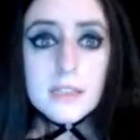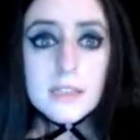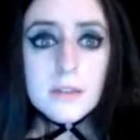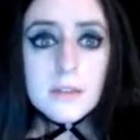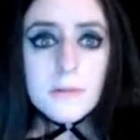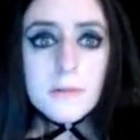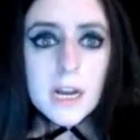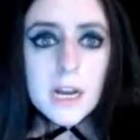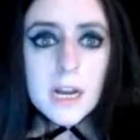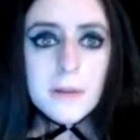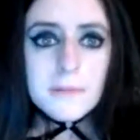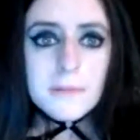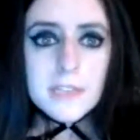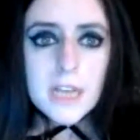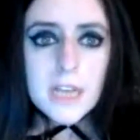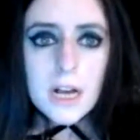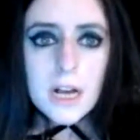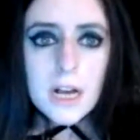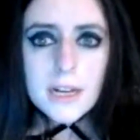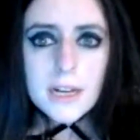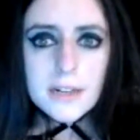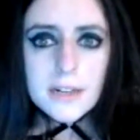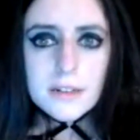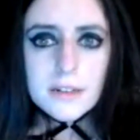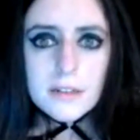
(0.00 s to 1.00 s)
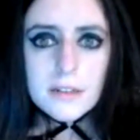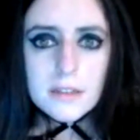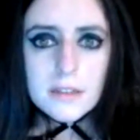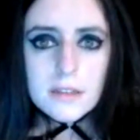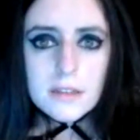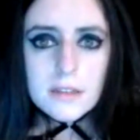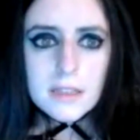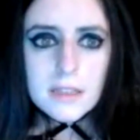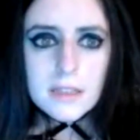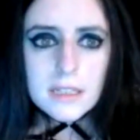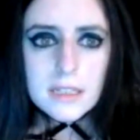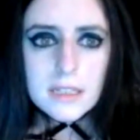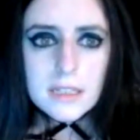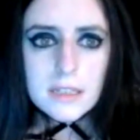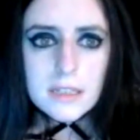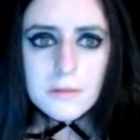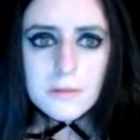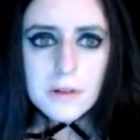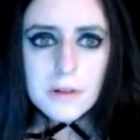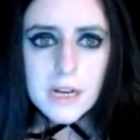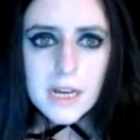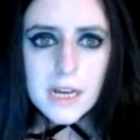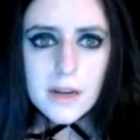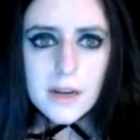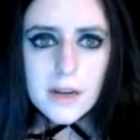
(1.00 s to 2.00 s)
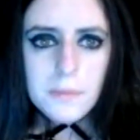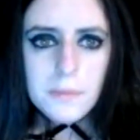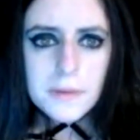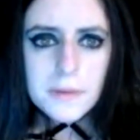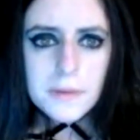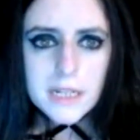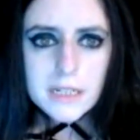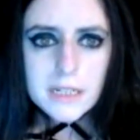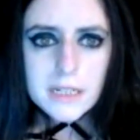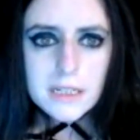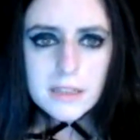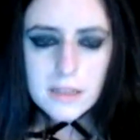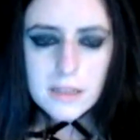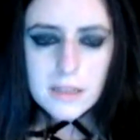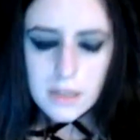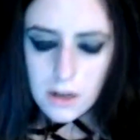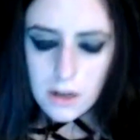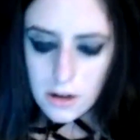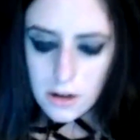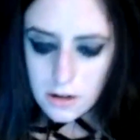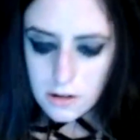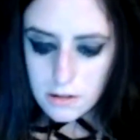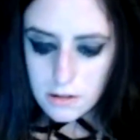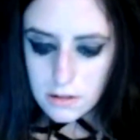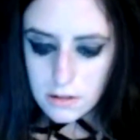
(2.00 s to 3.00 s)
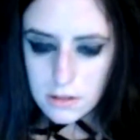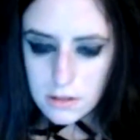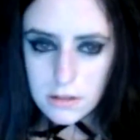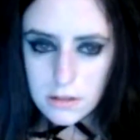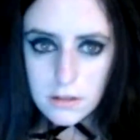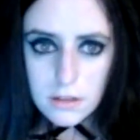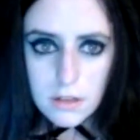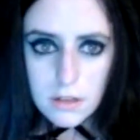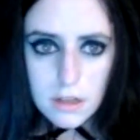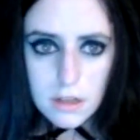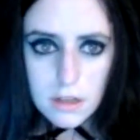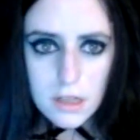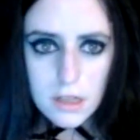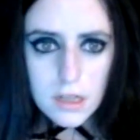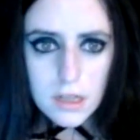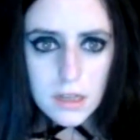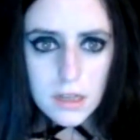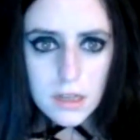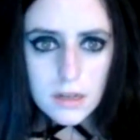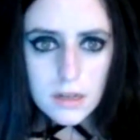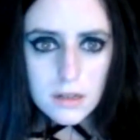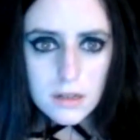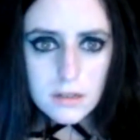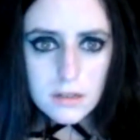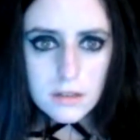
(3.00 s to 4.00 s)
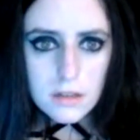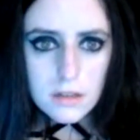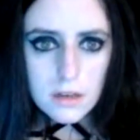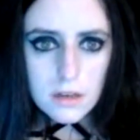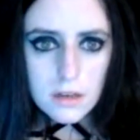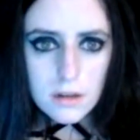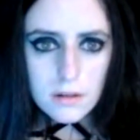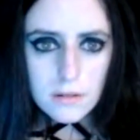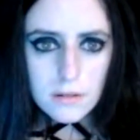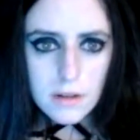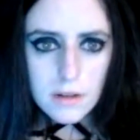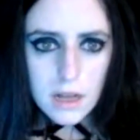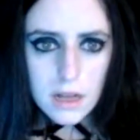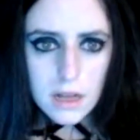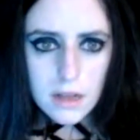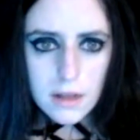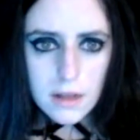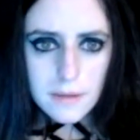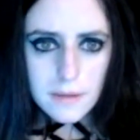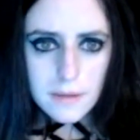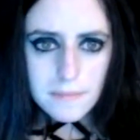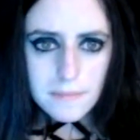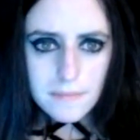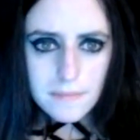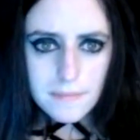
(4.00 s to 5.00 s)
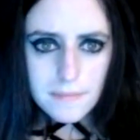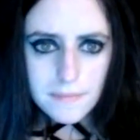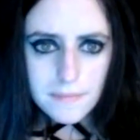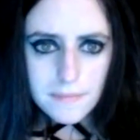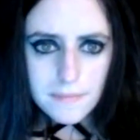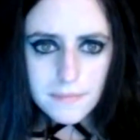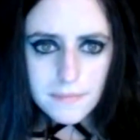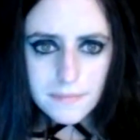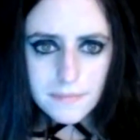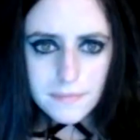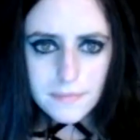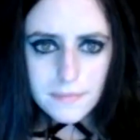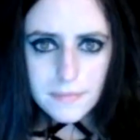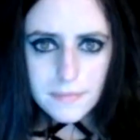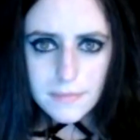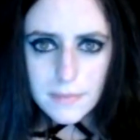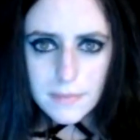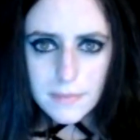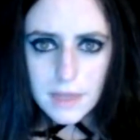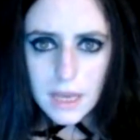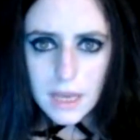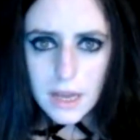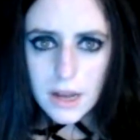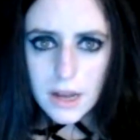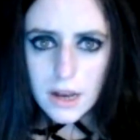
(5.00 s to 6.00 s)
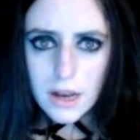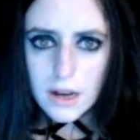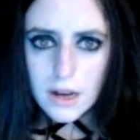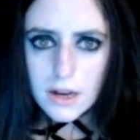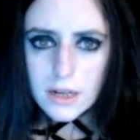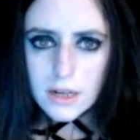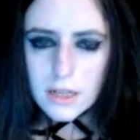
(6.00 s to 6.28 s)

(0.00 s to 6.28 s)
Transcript: the one I was on. This is the one I opened, the article. So, here.